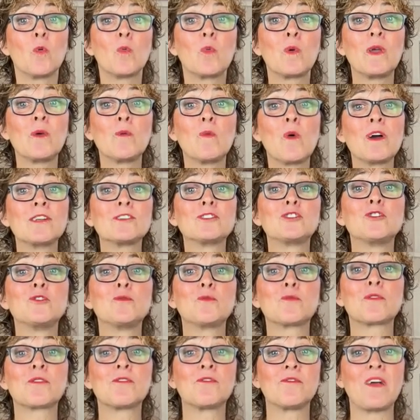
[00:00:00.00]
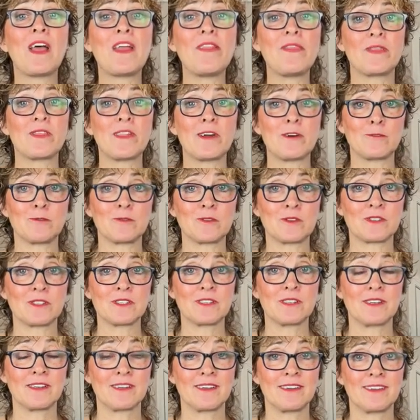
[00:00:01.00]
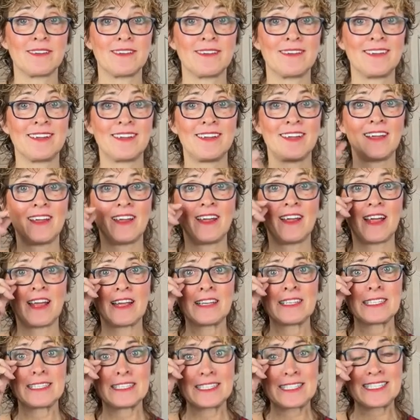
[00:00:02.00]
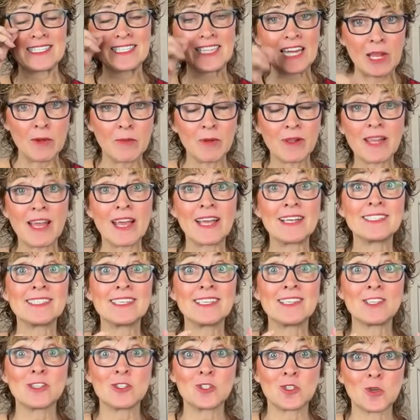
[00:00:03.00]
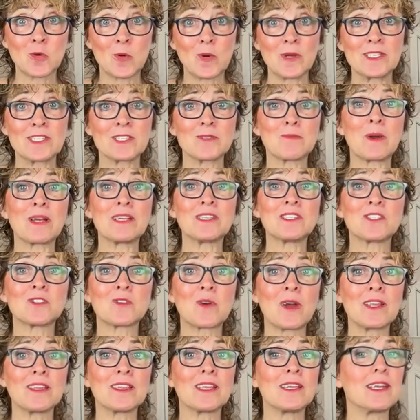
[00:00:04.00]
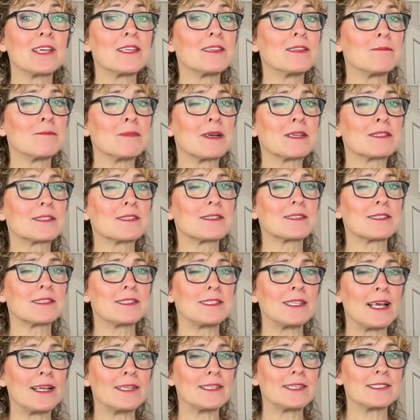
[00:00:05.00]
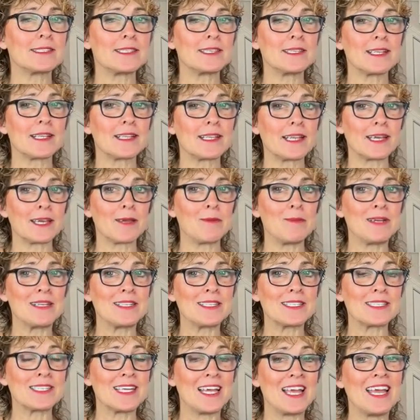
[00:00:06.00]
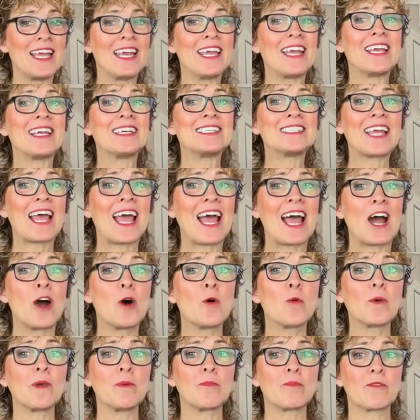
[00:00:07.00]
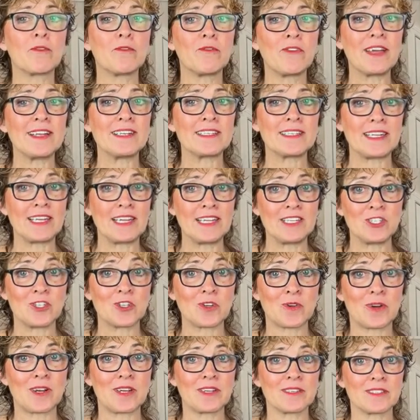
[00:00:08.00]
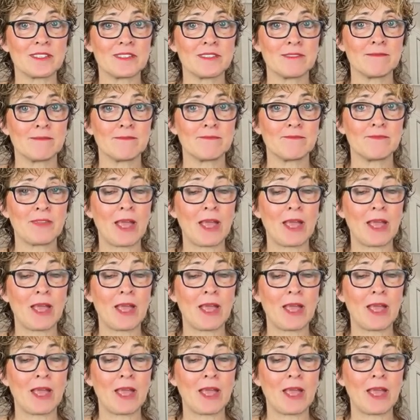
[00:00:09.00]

We want to prevent those. Stabilizing the joints by strengthening the muscles, the tendons, and the ligaments is how we prevent injuries.